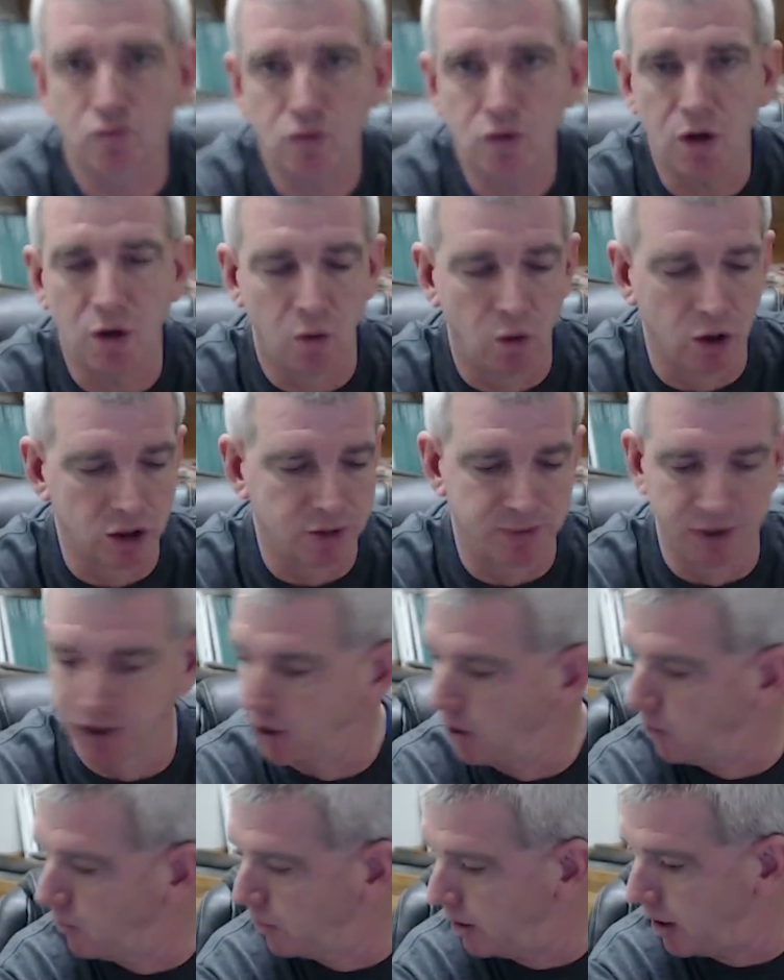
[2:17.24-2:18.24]
What's been
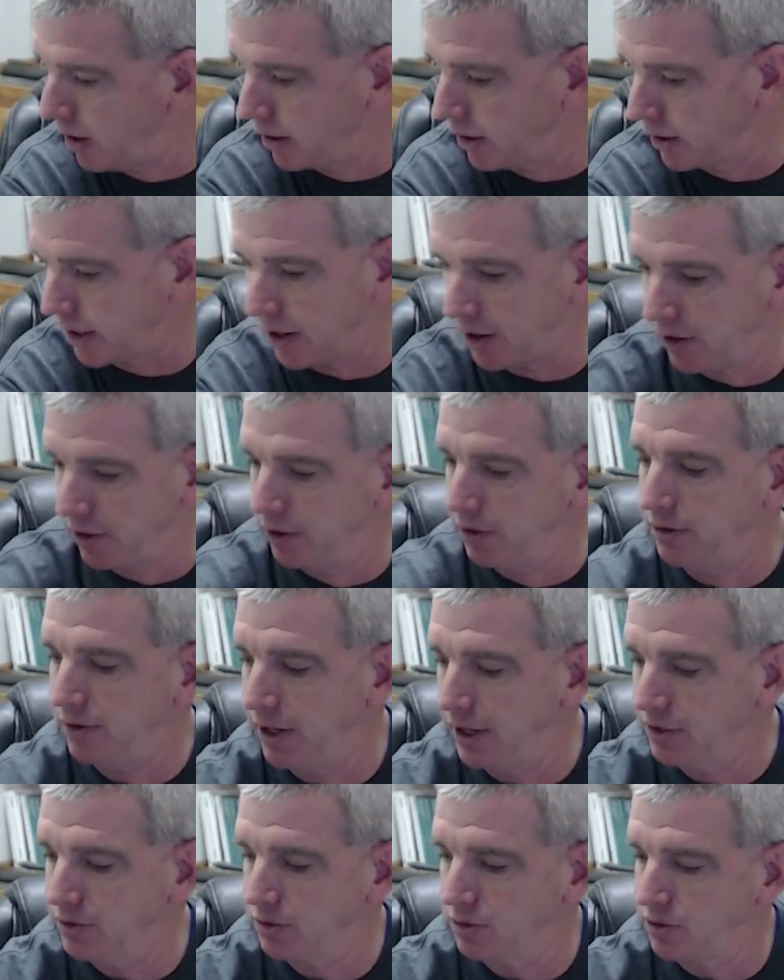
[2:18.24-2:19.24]
going on? Got our new
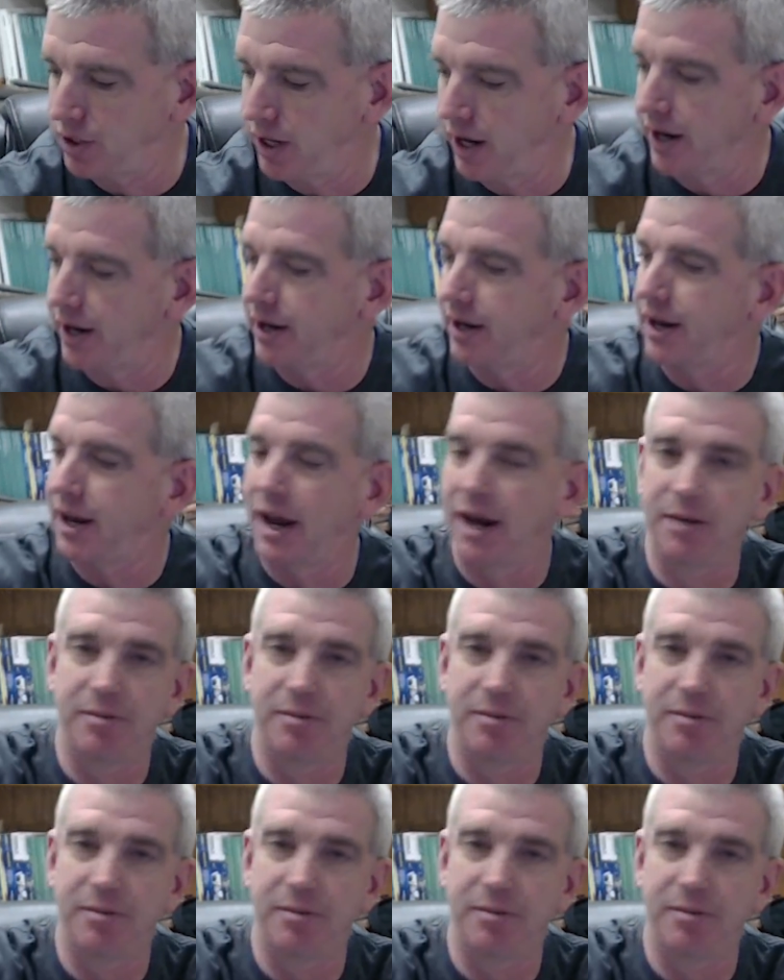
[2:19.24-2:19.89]
diesel tank came